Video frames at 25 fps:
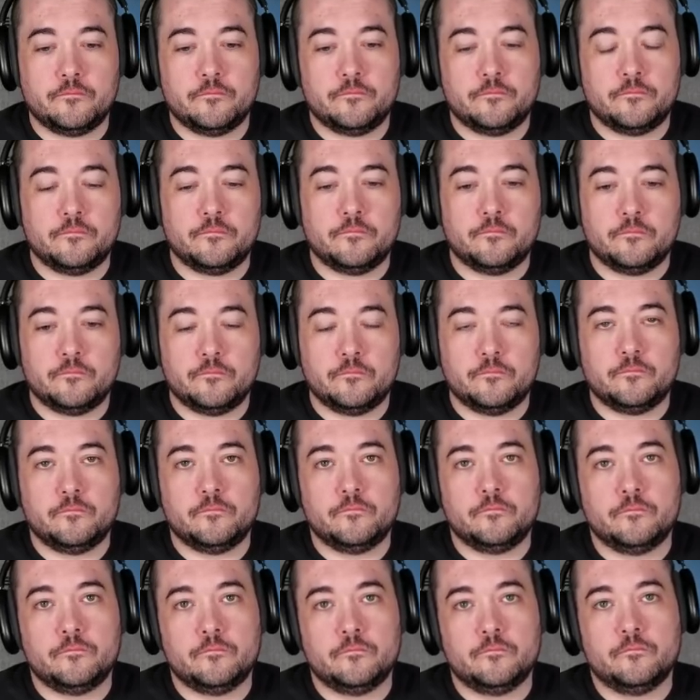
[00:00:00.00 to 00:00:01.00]

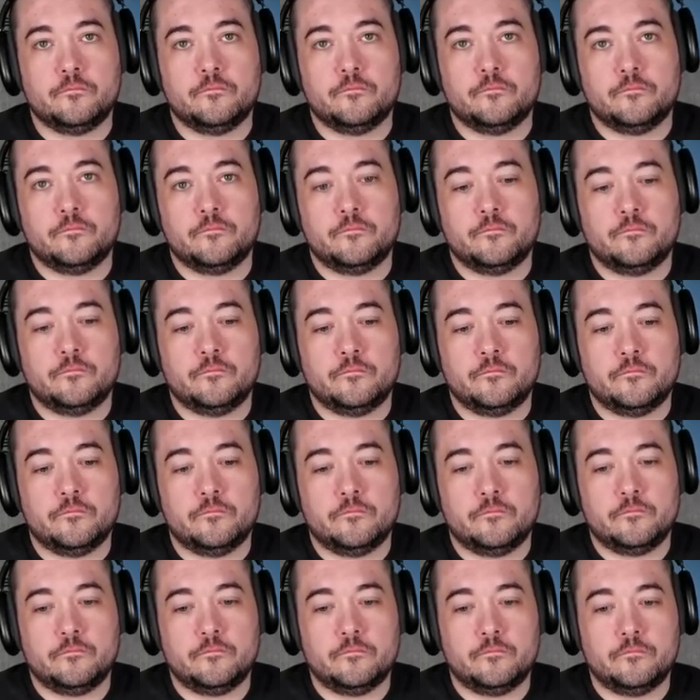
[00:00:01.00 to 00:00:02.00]

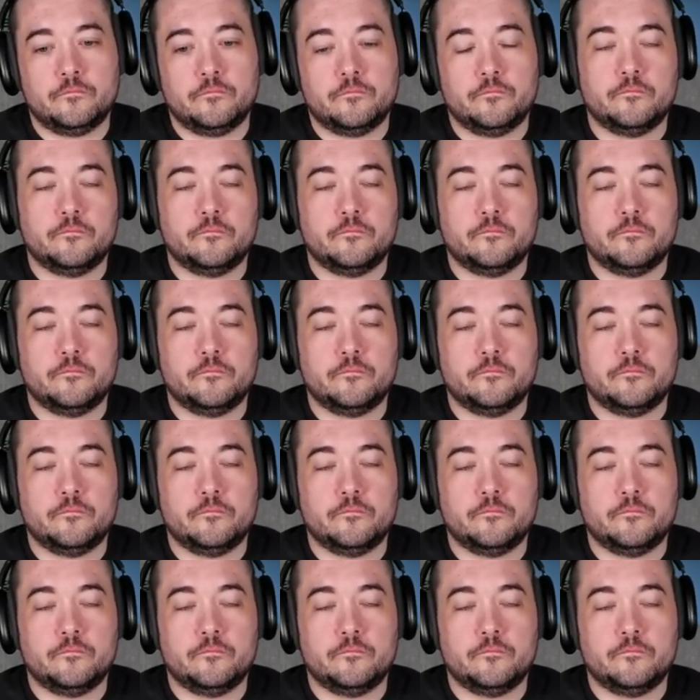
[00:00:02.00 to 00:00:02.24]
(silent)